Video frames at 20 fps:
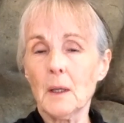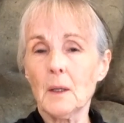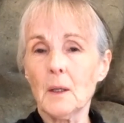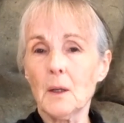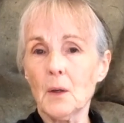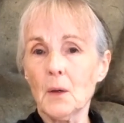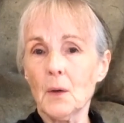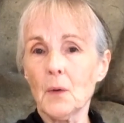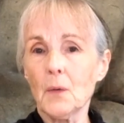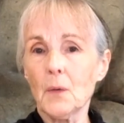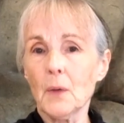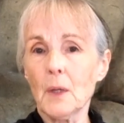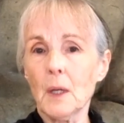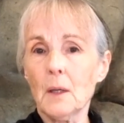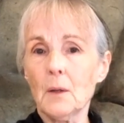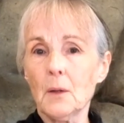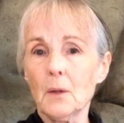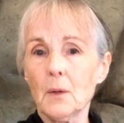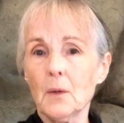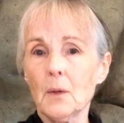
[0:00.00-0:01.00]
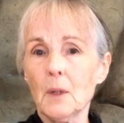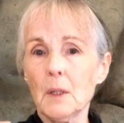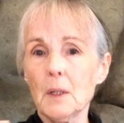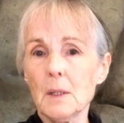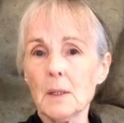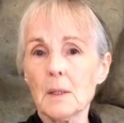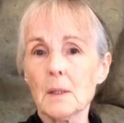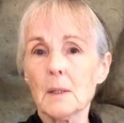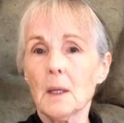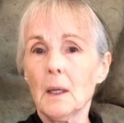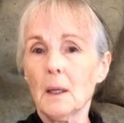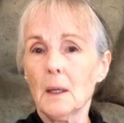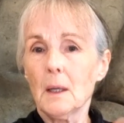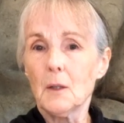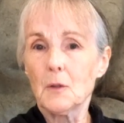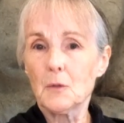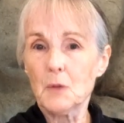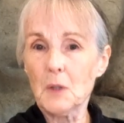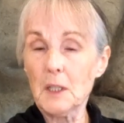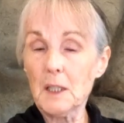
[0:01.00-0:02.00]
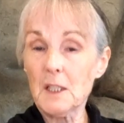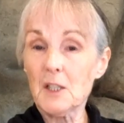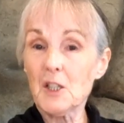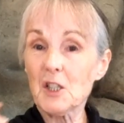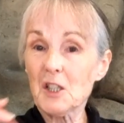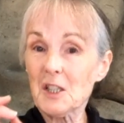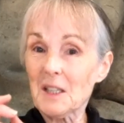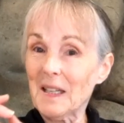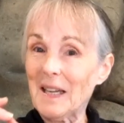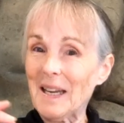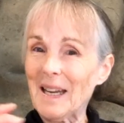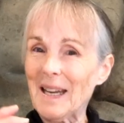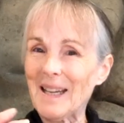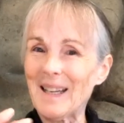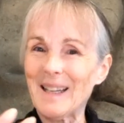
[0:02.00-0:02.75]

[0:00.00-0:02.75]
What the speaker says: And you know, they do these religiously